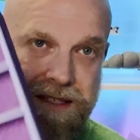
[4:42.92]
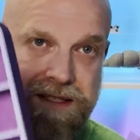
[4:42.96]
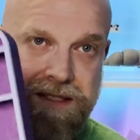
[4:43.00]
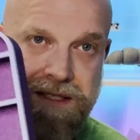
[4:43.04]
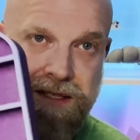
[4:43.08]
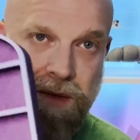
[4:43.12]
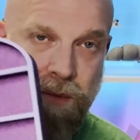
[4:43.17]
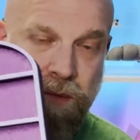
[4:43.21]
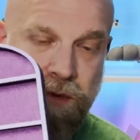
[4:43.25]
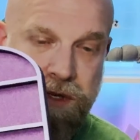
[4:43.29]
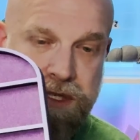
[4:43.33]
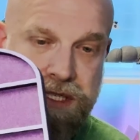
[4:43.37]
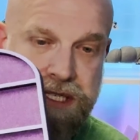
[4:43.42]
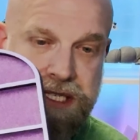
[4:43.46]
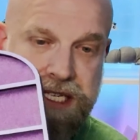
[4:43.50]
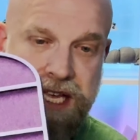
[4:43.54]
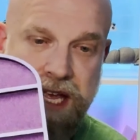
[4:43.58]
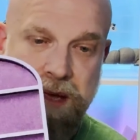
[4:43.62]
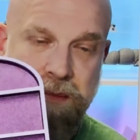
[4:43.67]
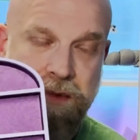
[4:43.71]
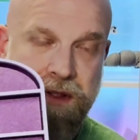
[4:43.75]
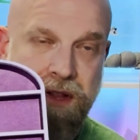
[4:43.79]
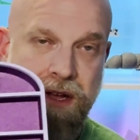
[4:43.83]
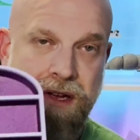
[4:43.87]
someone just
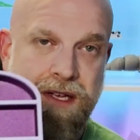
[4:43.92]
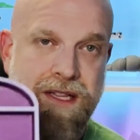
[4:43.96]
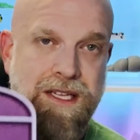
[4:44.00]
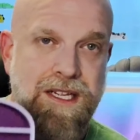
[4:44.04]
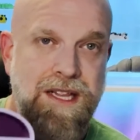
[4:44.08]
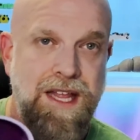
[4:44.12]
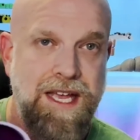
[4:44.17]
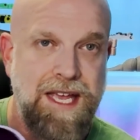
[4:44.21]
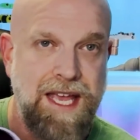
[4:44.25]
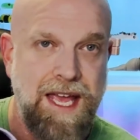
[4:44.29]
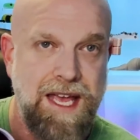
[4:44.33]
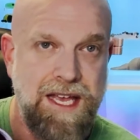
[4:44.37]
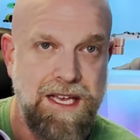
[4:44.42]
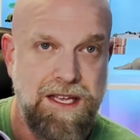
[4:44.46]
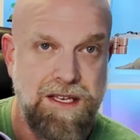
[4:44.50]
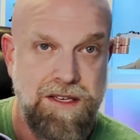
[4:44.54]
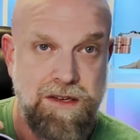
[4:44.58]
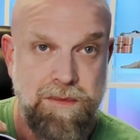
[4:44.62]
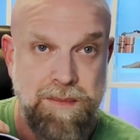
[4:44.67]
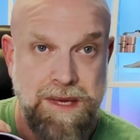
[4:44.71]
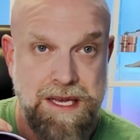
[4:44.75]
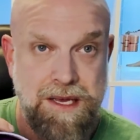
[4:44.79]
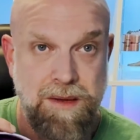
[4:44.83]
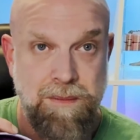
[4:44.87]
came along and they're like, hey, can
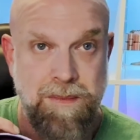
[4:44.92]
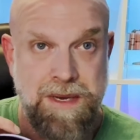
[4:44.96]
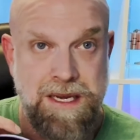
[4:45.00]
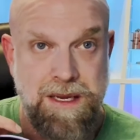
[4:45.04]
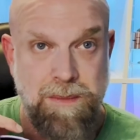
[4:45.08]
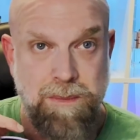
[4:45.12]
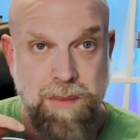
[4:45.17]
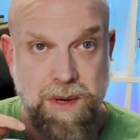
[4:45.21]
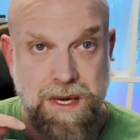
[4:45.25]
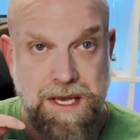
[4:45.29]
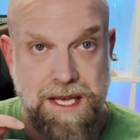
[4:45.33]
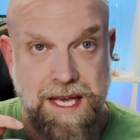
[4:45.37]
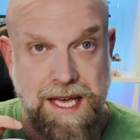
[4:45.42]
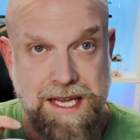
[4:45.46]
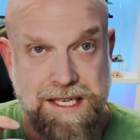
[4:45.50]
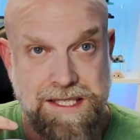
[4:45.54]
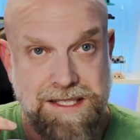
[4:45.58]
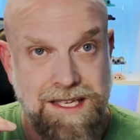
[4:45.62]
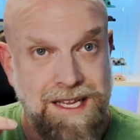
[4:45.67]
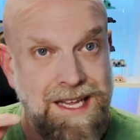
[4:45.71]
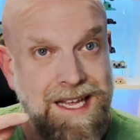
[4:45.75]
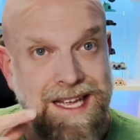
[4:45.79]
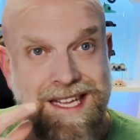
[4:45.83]
you make a mini bookcase?